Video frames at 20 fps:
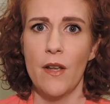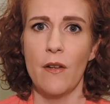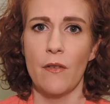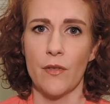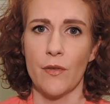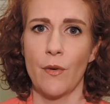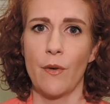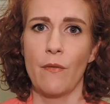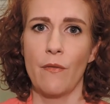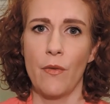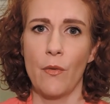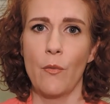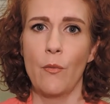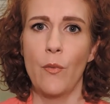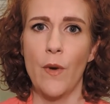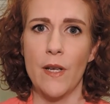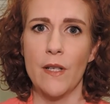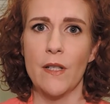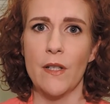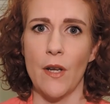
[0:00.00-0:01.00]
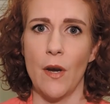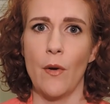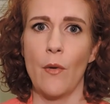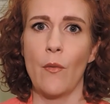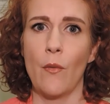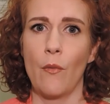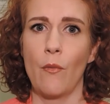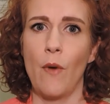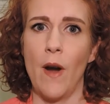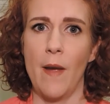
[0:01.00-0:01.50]
sort of the
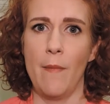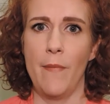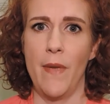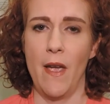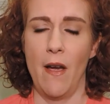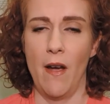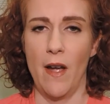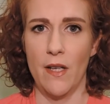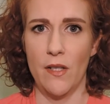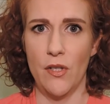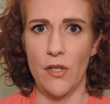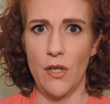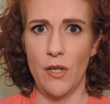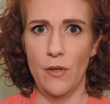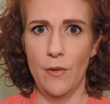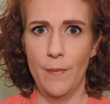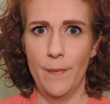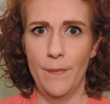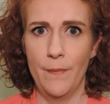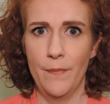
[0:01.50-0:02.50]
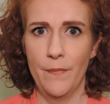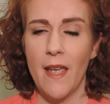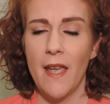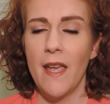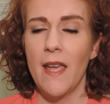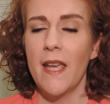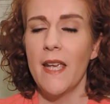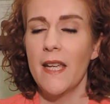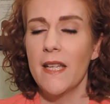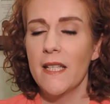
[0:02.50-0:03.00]
window right behind you.
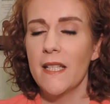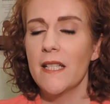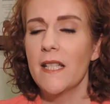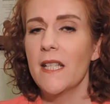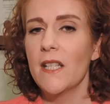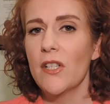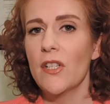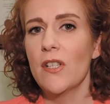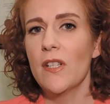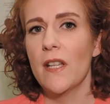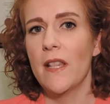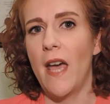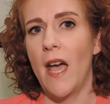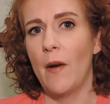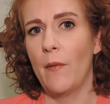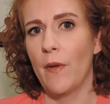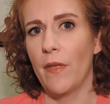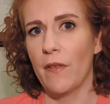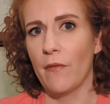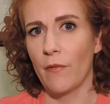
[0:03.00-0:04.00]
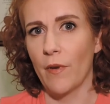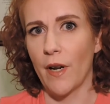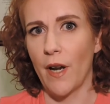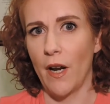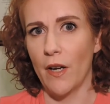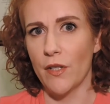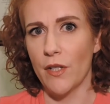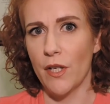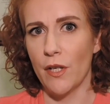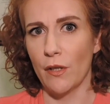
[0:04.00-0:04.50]
In addition to that, with
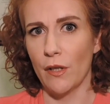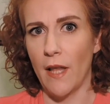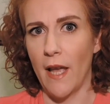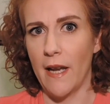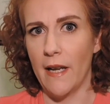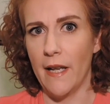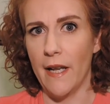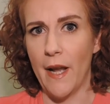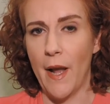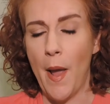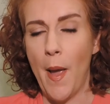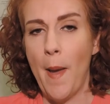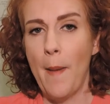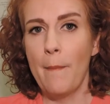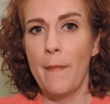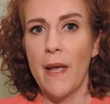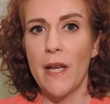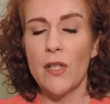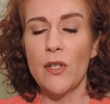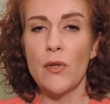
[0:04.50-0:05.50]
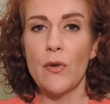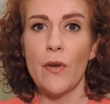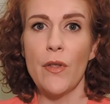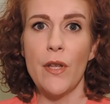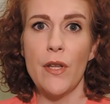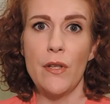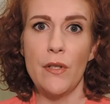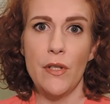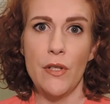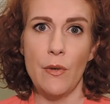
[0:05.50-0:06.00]
regard to your lighting, make sure
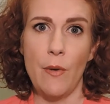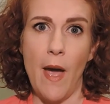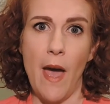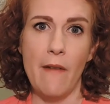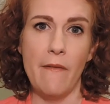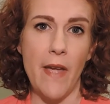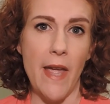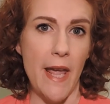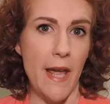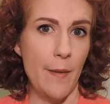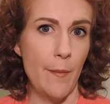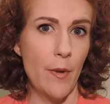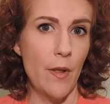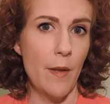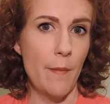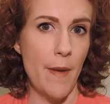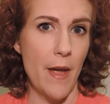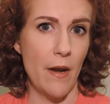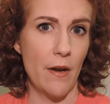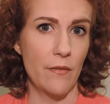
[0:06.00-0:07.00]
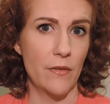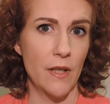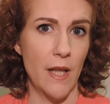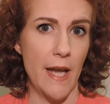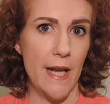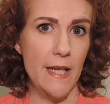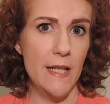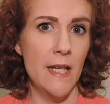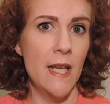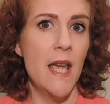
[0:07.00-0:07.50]
that you do have ample amount of
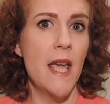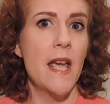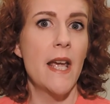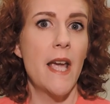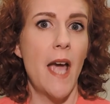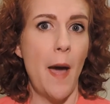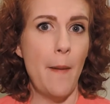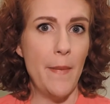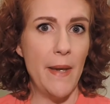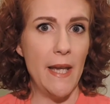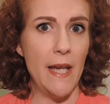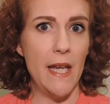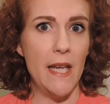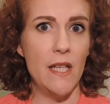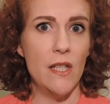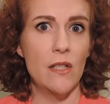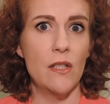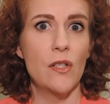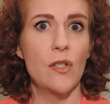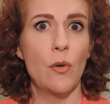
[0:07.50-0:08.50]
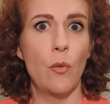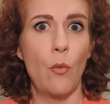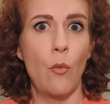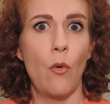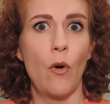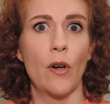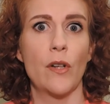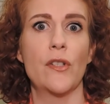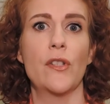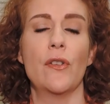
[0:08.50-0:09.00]
light coming in
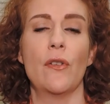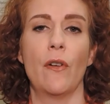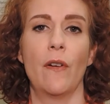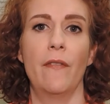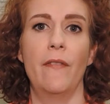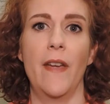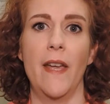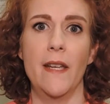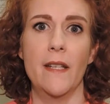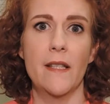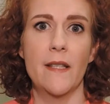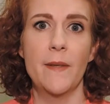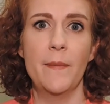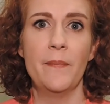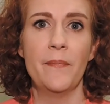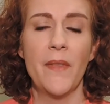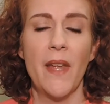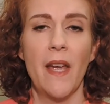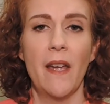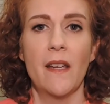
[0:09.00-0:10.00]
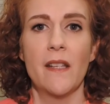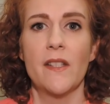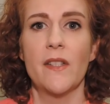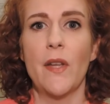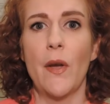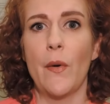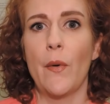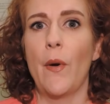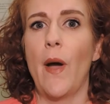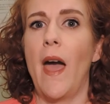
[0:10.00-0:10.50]
towards your face.
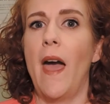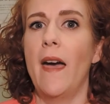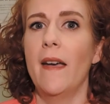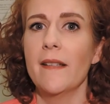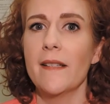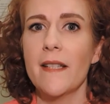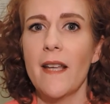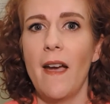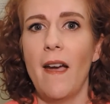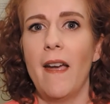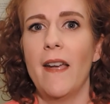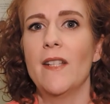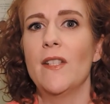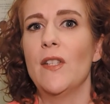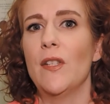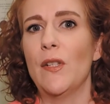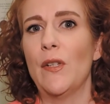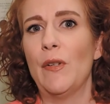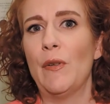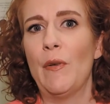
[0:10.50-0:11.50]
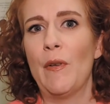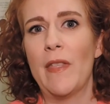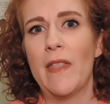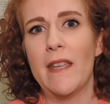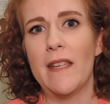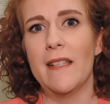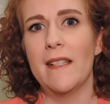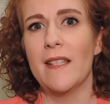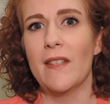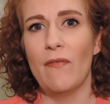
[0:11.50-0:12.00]
So as I do
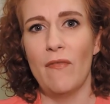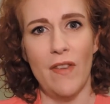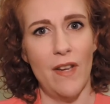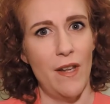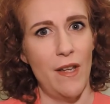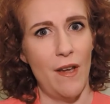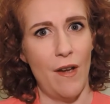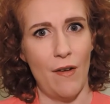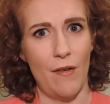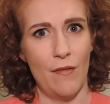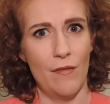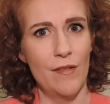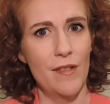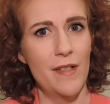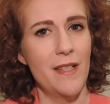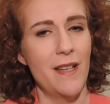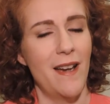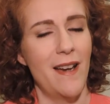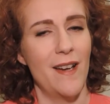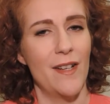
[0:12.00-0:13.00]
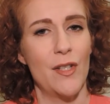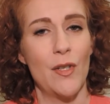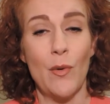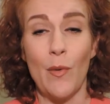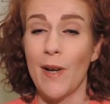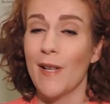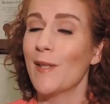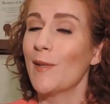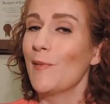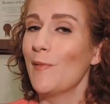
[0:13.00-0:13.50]
these videos
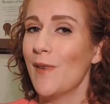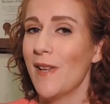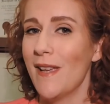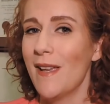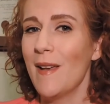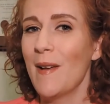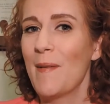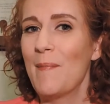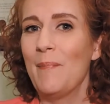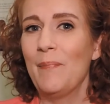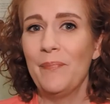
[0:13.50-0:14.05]
twice a week,